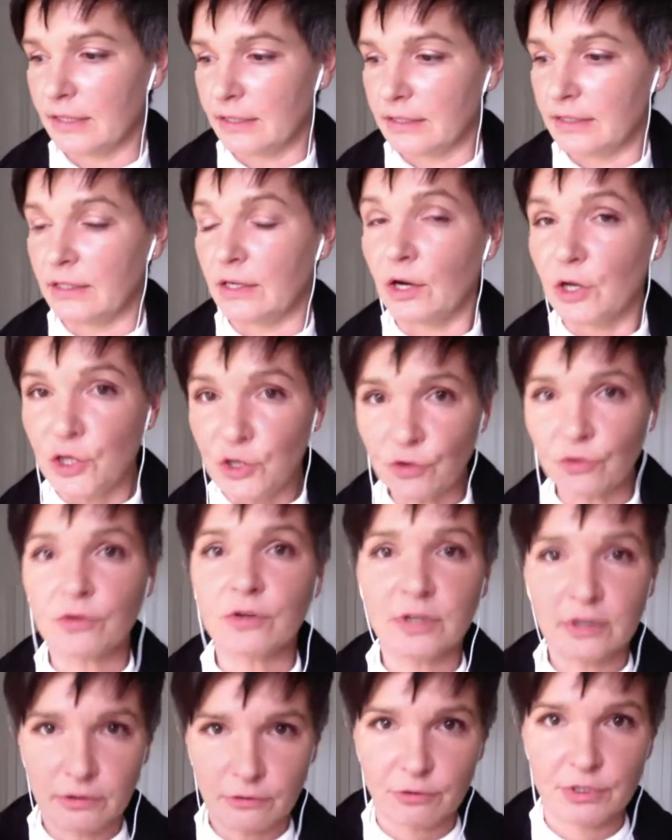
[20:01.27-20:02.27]
they're
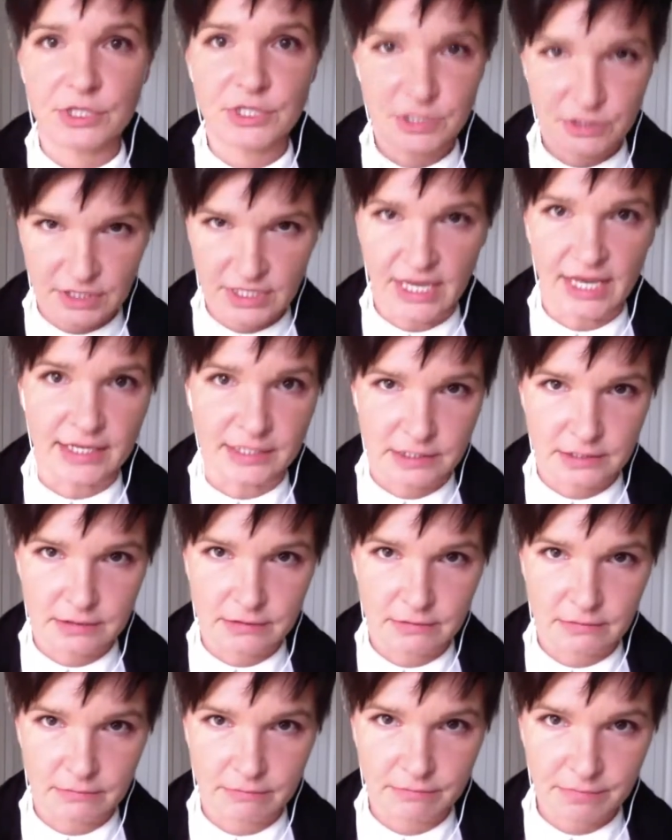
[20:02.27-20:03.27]
completely
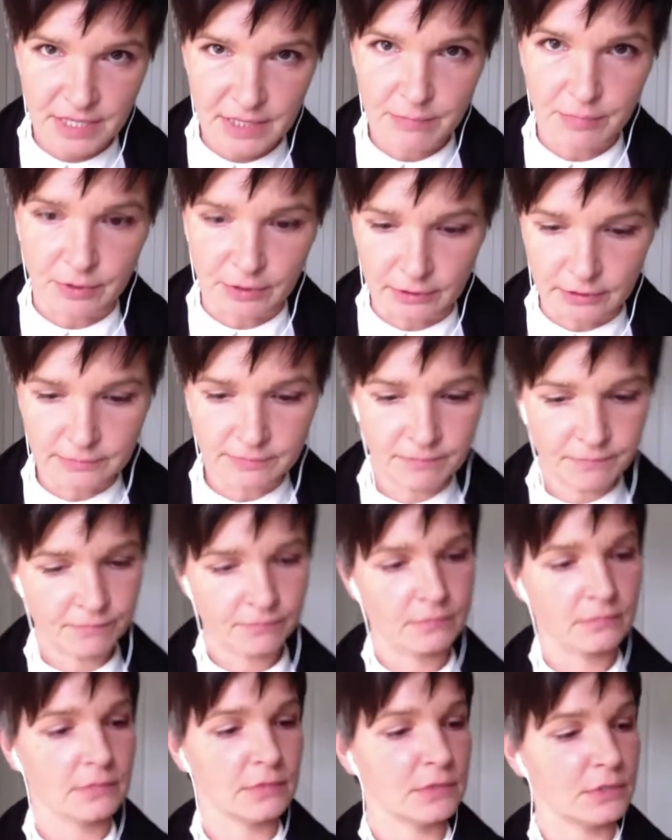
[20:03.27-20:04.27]
ignorant and unaware that
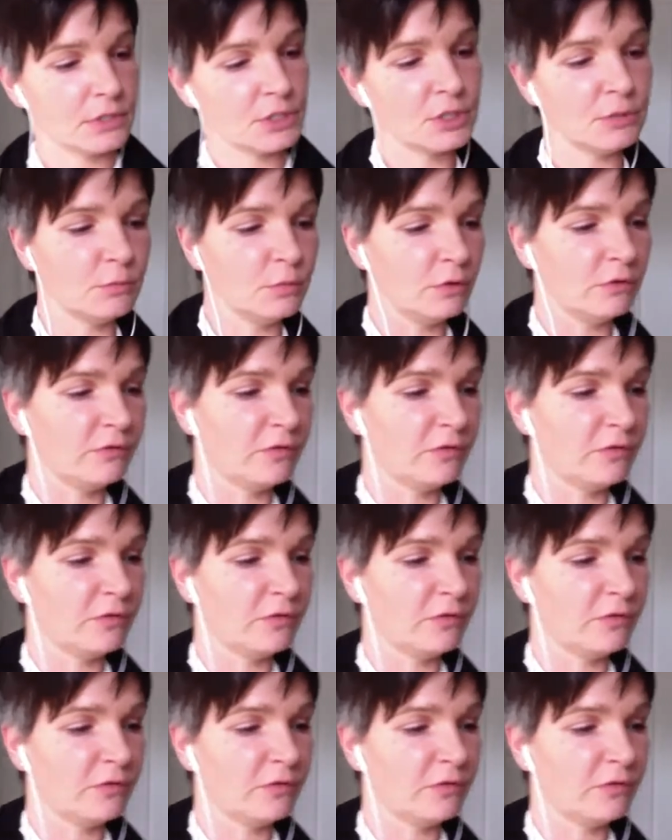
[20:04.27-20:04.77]
there's a better way